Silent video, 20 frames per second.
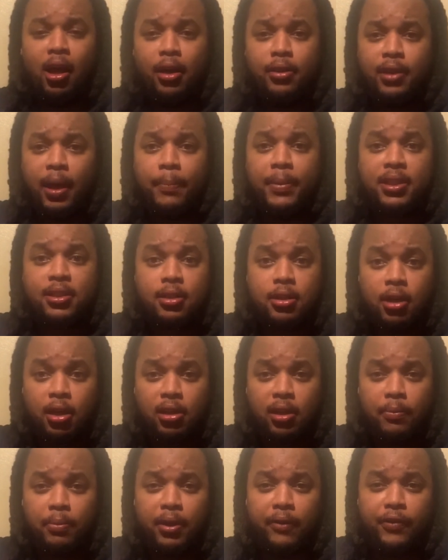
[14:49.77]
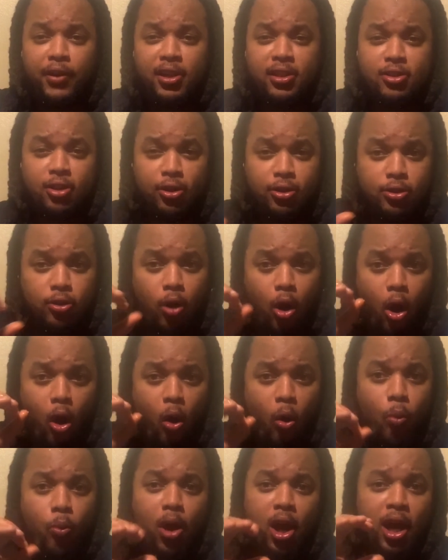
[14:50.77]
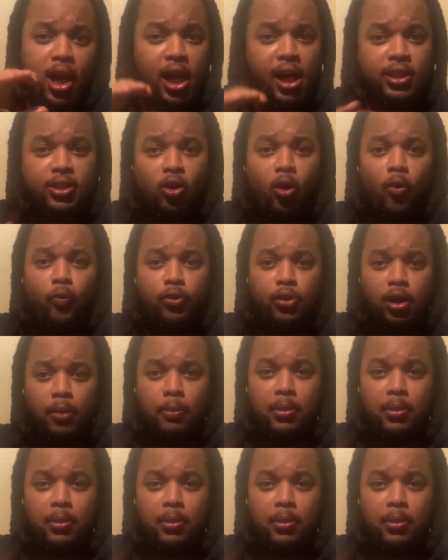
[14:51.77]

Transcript: That means cooked. But if it turns to an O, it's overcooked.